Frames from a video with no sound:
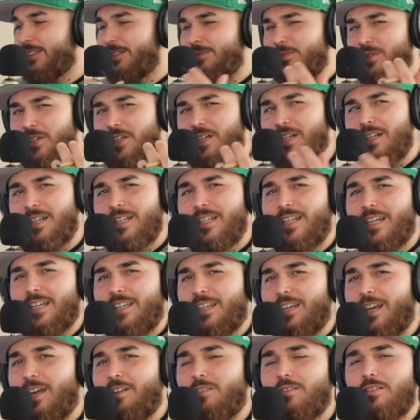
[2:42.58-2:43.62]
Bro,
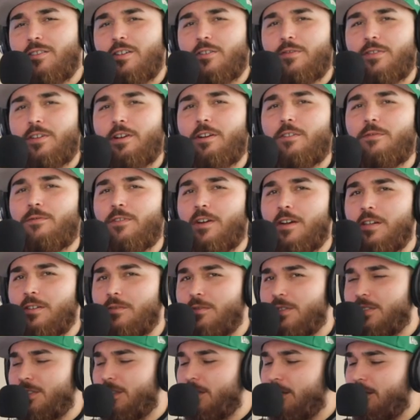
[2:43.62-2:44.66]
like I don't know if y'all
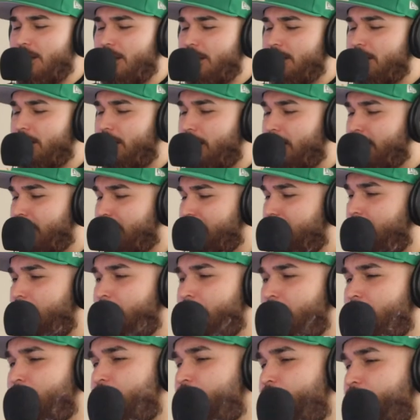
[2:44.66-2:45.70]
follow us on TikTok and
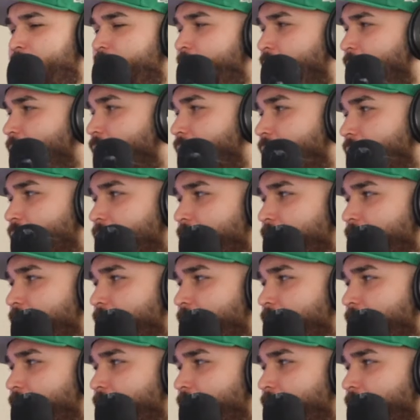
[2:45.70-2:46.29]
stuff, but we're pretty consistent